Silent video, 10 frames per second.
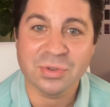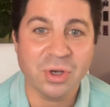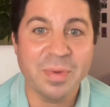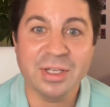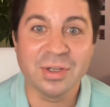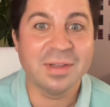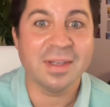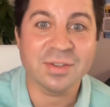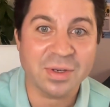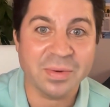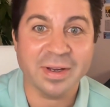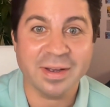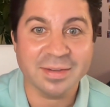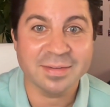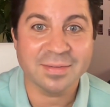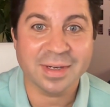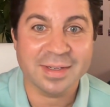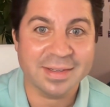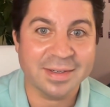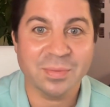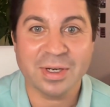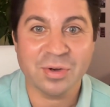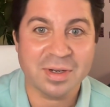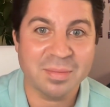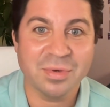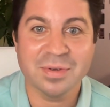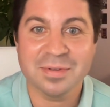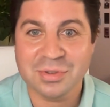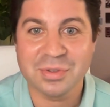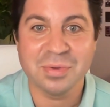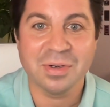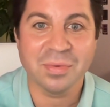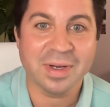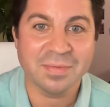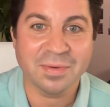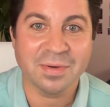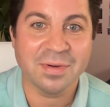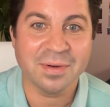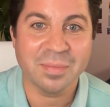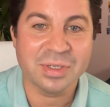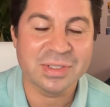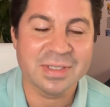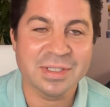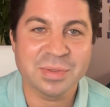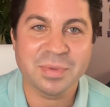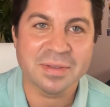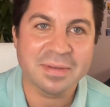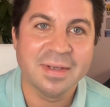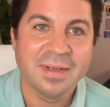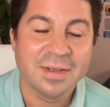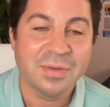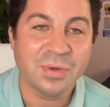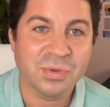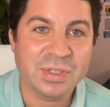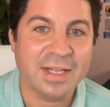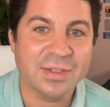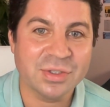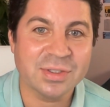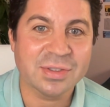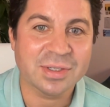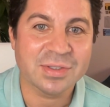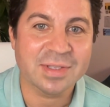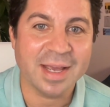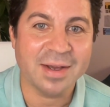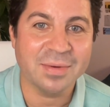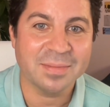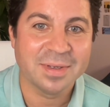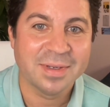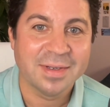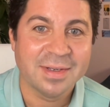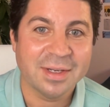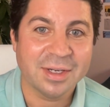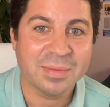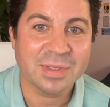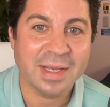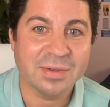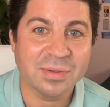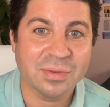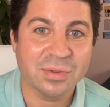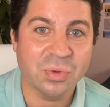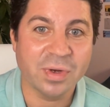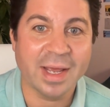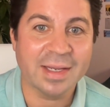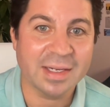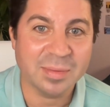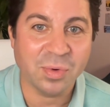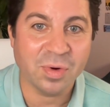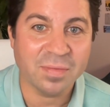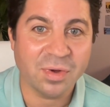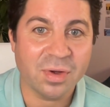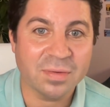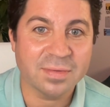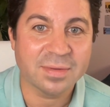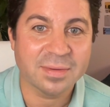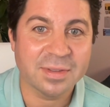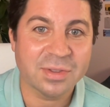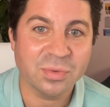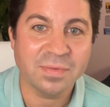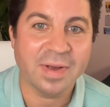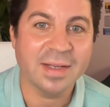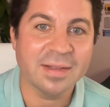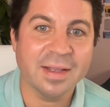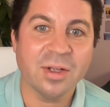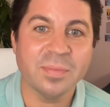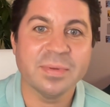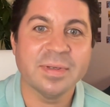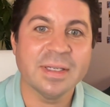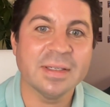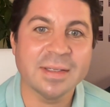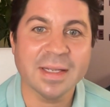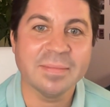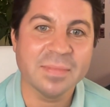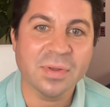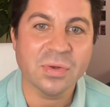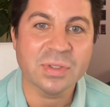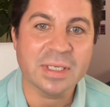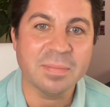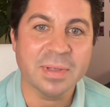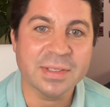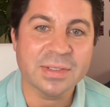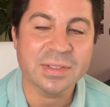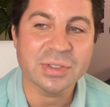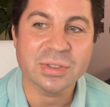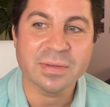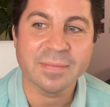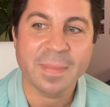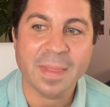There's so many good things going on, right? Like record numbers, doing great for our business, but those are challenges because now it comes down to you and I getting more involved until we find help and get those key places,